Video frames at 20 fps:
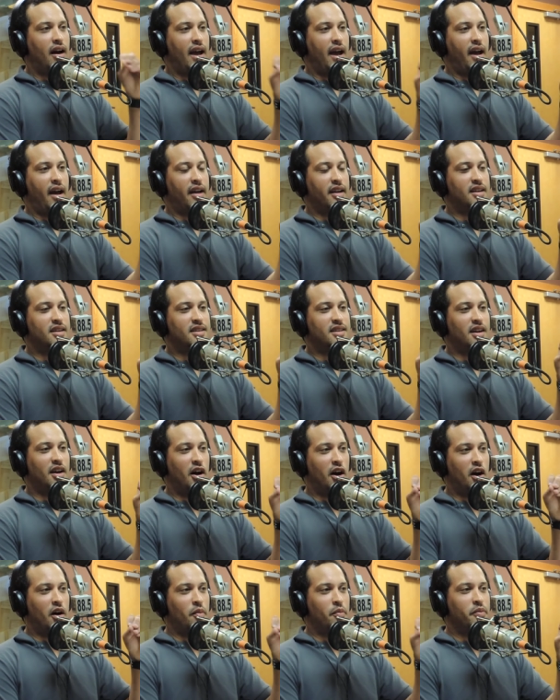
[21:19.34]
and
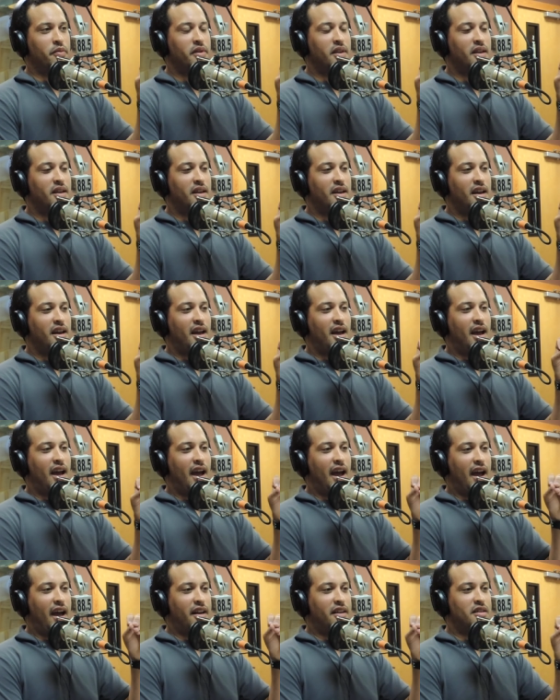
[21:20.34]
um,
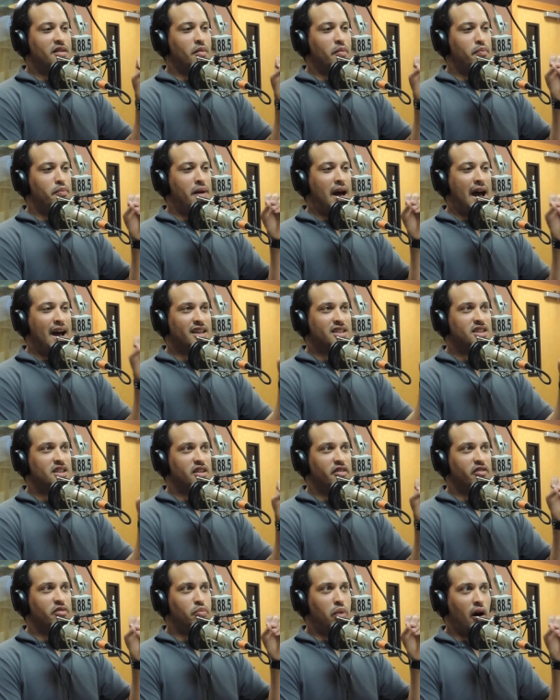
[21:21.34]
and
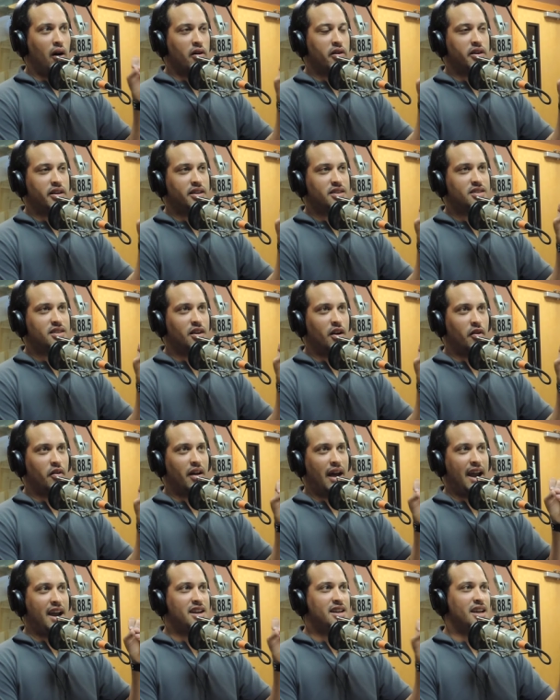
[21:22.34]
massive parties. You know,
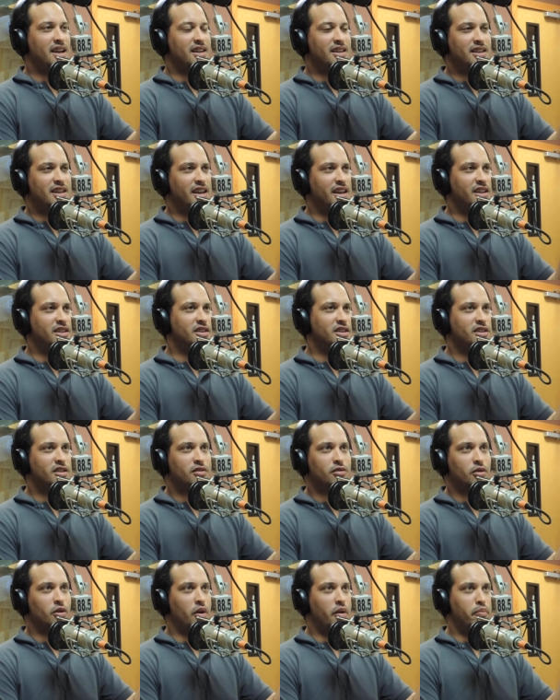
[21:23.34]
AT&T
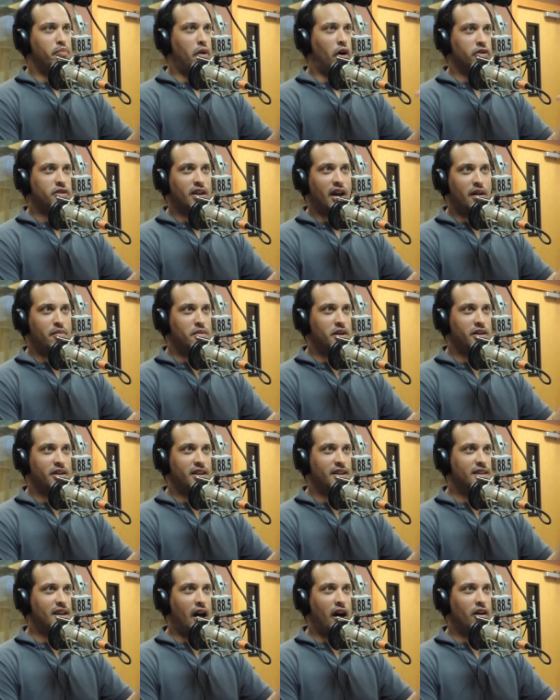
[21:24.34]
just threw a
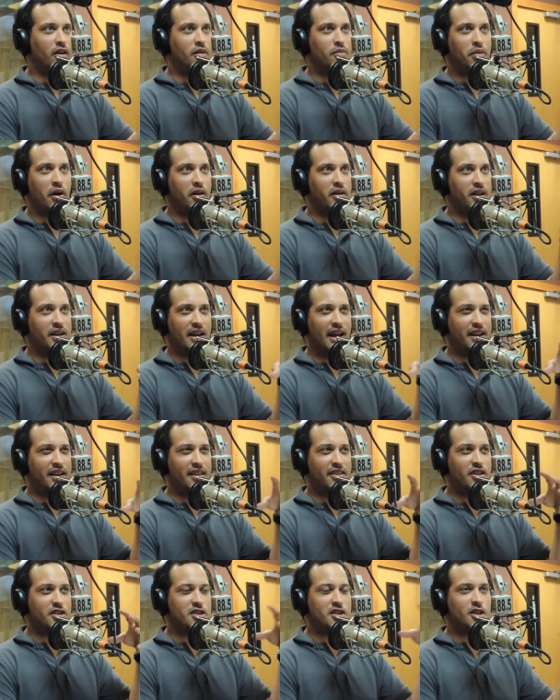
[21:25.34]
multi-million dollar party.
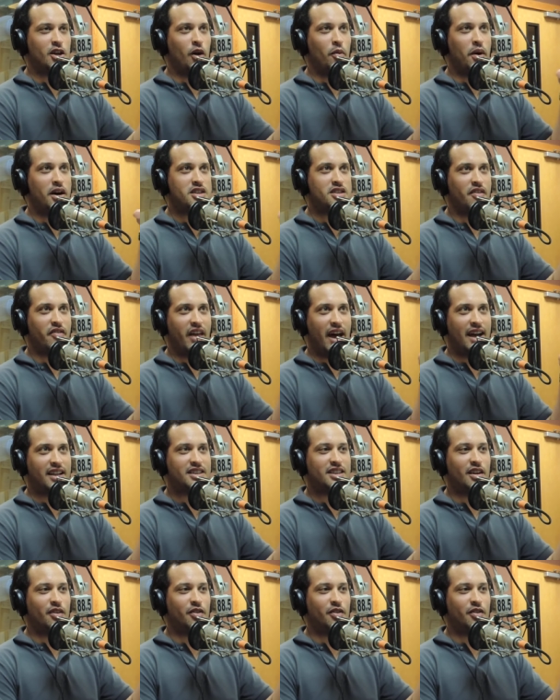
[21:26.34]
And there's so much of that